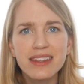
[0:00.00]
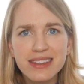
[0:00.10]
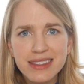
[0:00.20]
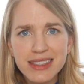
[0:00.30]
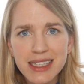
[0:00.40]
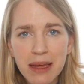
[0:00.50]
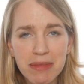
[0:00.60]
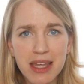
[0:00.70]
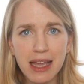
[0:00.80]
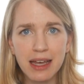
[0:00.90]
This is the
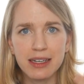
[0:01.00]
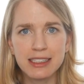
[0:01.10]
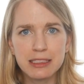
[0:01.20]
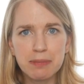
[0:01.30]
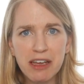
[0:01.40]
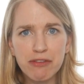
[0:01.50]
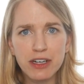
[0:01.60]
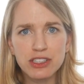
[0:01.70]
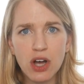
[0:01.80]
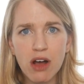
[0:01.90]
same thing. Speak
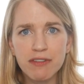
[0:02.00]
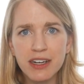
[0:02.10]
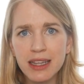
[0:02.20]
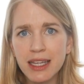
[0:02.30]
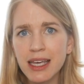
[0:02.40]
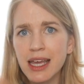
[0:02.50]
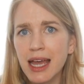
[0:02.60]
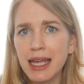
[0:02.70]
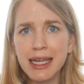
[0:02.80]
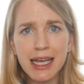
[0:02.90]
French confidently,
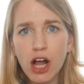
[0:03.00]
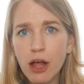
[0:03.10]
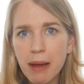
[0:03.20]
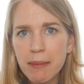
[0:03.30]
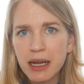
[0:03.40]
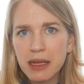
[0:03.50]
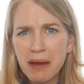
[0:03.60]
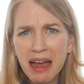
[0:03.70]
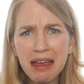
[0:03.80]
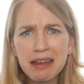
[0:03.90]
get all my money
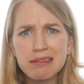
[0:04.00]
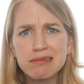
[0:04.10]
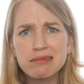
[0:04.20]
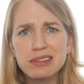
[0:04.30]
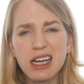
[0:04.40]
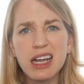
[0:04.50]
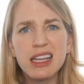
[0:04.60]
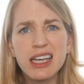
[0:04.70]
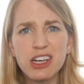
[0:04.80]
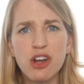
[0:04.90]
back. It's kind
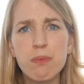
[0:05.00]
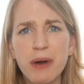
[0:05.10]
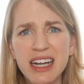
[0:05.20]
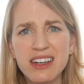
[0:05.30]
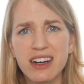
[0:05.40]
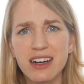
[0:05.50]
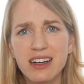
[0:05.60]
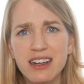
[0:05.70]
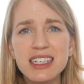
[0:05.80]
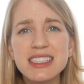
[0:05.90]
of like a no-brainer.
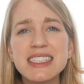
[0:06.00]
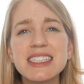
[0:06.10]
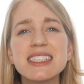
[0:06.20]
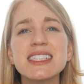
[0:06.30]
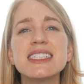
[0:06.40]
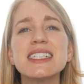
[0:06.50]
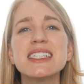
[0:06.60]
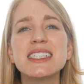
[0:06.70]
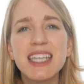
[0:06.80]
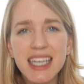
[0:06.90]
Consistency
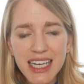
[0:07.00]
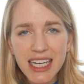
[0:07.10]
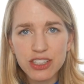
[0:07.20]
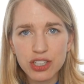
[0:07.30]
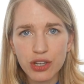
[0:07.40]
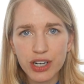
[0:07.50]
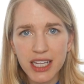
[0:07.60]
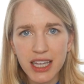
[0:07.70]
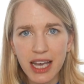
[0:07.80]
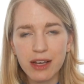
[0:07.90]
is key to
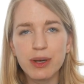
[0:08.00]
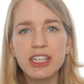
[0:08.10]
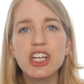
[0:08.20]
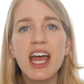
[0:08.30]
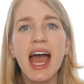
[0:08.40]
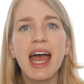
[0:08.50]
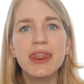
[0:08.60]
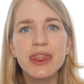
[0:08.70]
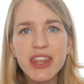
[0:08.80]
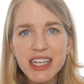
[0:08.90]
learning a language,
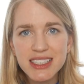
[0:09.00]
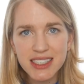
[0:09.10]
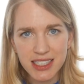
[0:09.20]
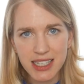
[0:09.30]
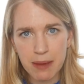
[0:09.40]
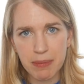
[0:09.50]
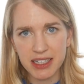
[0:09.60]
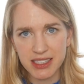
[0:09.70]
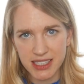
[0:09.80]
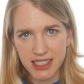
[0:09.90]
and this is the type of
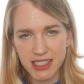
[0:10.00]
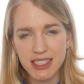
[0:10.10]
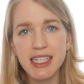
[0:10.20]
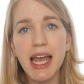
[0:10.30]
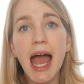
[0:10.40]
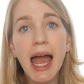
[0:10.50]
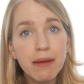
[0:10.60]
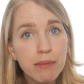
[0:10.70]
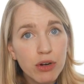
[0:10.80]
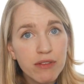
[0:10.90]
consistency
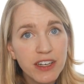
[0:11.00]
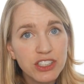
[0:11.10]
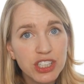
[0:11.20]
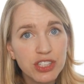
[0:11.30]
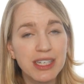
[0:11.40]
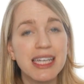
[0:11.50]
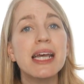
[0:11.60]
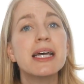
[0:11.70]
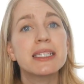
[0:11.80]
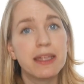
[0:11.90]
and motivation you
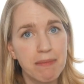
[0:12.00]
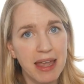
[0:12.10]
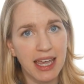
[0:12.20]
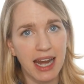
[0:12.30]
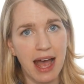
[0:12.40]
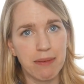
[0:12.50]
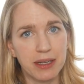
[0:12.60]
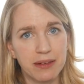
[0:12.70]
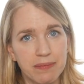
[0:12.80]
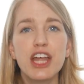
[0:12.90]
need to make it
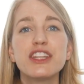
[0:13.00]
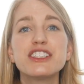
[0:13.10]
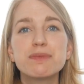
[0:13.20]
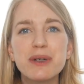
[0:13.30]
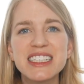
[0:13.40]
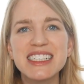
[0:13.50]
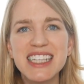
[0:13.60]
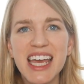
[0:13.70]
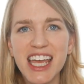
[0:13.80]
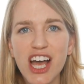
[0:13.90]
happen. The sprint is
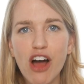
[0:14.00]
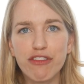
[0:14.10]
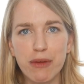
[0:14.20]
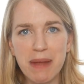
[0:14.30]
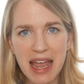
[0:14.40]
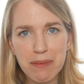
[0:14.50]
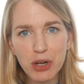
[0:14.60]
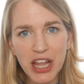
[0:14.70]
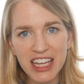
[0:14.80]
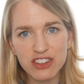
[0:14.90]
kicking off from
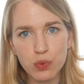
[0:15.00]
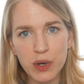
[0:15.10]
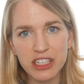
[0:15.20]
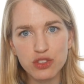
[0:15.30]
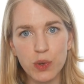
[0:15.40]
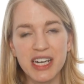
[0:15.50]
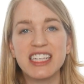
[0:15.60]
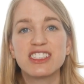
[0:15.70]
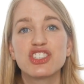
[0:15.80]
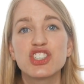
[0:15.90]
April 8,
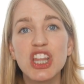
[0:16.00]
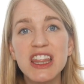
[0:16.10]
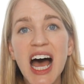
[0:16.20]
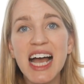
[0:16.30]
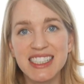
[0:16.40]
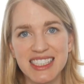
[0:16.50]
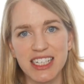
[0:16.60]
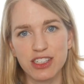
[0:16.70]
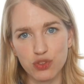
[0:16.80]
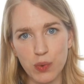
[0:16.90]
2020 to July
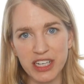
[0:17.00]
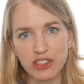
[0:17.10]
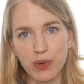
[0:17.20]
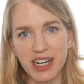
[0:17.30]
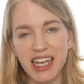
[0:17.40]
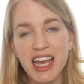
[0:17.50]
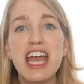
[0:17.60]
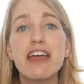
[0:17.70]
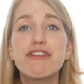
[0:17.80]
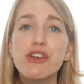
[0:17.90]
6, 2020.
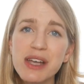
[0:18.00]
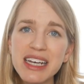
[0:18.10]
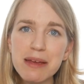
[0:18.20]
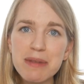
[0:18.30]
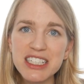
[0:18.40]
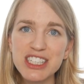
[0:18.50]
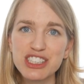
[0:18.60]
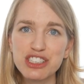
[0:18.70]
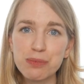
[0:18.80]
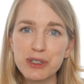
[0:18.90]
If you can commit to
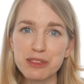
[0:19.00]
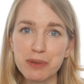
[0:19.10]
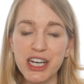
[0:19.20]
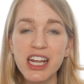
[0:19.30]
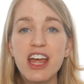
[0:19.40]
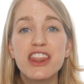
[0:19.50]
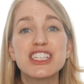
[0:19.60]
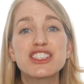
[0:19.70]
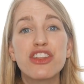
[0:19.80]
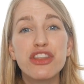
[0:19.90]
the super sprint,
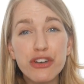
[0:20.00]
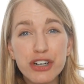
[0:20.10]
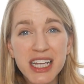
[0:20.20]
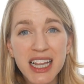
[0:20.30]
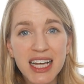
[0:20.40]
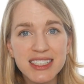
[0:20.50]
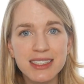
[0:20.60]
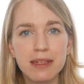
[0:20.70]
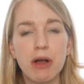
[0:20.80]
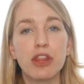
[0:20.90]
that's 30
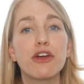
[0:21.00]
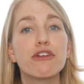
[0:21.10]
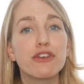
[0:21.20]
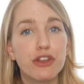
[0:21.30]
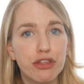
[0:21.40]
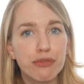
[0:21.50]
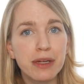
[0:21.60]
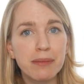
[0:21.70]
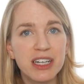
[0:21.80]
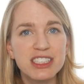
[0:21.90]
classes a month for
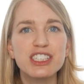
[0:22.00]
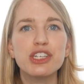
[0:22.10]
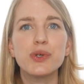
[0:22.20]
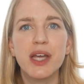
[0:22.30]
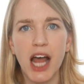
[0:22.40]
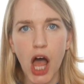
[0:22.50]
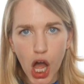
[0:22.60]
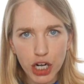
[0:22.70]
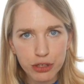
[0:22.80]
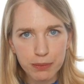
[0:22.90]
3 months, you get
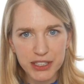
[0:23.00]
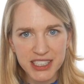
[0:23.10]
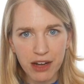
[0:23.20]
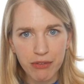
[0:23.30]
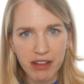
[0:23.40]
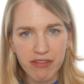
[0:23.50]
100%